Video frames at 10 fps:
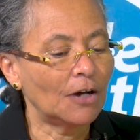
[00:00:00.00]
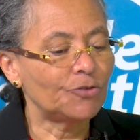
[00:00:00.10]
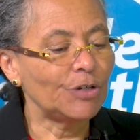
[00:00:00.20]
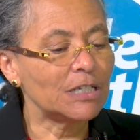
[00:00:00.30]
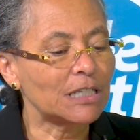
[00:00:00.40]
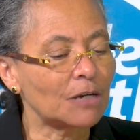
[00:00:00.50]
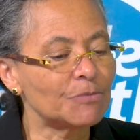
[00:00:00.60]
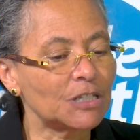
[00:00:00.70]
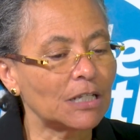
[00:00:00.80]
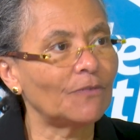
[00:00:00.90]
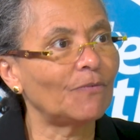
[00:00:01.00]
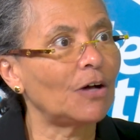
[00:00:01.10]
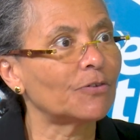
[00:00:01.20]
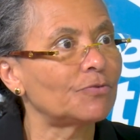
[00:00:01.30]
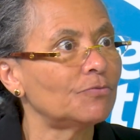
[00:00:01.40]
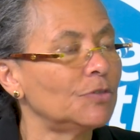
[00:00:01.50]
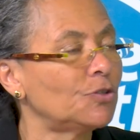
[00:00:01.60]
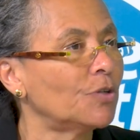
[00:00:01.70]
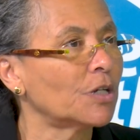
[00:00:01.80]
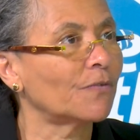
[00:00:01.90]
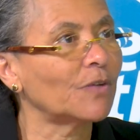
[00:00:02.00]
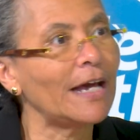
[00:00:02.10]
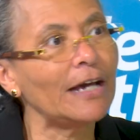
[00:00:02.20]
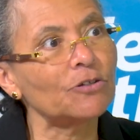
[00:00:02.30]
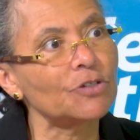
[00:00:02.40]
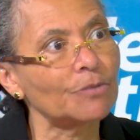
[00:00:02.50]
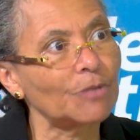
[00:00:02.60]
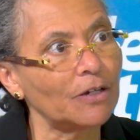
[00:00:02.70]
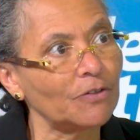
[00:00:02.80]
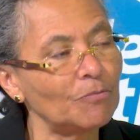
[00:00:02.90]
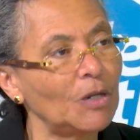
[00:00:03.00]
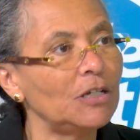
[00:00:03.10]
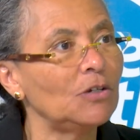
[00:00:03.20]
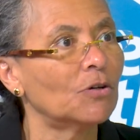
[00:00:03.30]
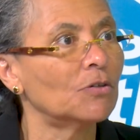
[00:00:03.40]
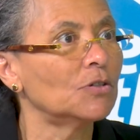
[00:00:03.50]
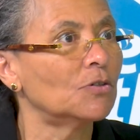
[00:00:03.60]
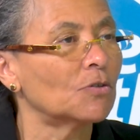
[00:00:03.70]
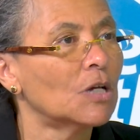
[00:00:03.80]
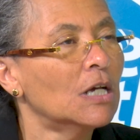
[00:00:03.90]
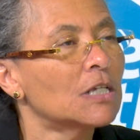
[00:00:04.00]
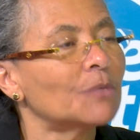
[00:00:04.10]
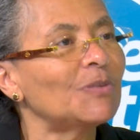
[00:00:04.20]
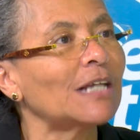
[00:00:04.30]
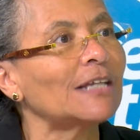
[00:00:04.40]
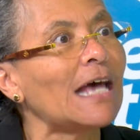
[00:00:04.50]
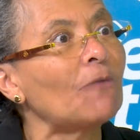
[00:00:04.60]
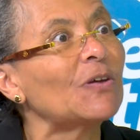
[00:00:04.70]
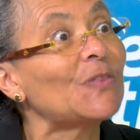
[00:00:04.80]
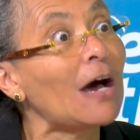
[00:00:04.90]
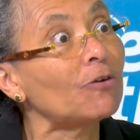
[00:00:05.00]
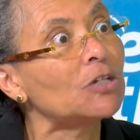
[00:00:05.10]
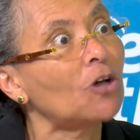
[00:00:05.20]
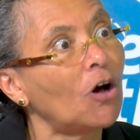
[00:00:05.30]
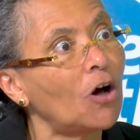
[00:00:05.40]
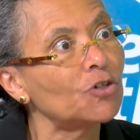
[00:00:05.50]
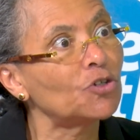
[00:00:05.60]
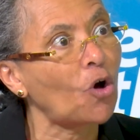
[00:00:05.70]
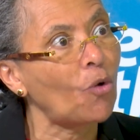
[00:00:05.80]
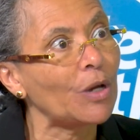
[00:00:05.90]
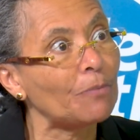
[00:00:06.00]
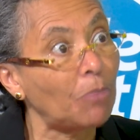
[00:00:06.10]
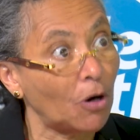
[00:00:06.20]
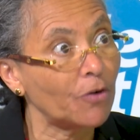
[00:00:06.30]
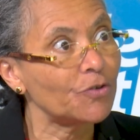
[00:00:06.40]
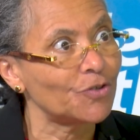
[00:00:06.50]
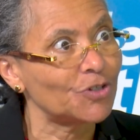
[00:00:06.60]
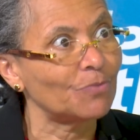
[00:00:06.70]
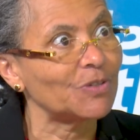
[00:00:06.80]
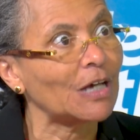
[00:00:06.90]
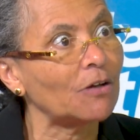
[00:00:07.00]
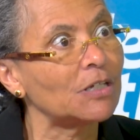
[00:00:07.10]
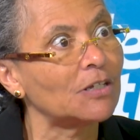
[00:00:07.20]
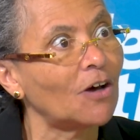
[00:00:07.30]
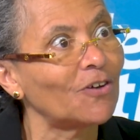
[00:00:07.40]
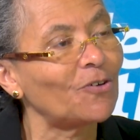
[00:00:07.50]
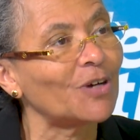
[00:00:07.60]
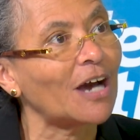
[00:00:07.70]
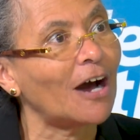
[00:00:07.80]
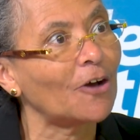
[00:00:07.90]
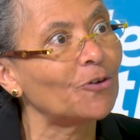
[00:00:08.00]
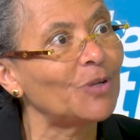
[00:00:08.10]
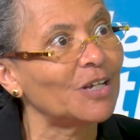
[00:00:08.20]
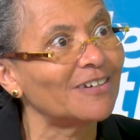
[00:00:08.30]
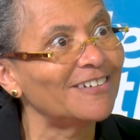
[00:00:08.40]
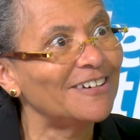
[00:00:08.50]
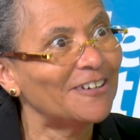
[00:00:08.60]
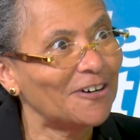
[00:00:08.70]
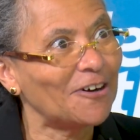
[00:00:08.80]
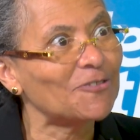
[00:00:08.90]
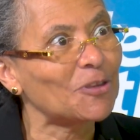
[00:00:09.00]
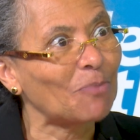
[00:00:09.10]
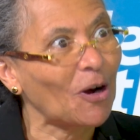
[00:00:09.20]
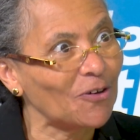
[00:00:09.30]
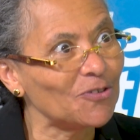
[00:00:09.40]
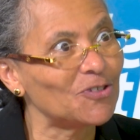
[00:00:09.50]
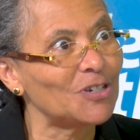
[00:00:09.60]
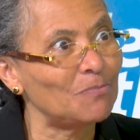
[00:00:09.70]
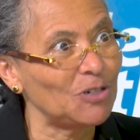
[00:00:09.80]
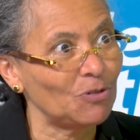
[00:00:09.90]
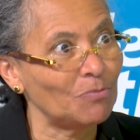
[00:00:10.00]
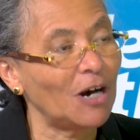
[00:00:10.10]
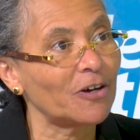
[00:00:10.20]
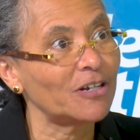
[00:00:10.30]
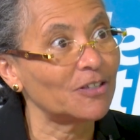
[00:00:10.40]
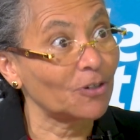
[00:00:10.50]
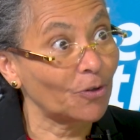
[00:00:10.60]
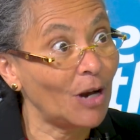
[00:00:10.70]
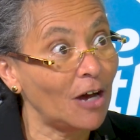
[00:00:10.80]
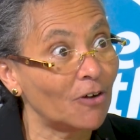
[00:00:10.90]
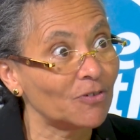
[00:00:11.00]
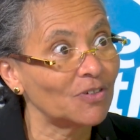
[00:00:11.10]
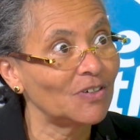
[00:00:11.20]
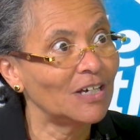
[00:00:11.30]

treaty settlements that involved returning of land or some kind of money or, something like that, without an ongoing partnership, without an ongoing honoring of the partnership between Maori and the Crown,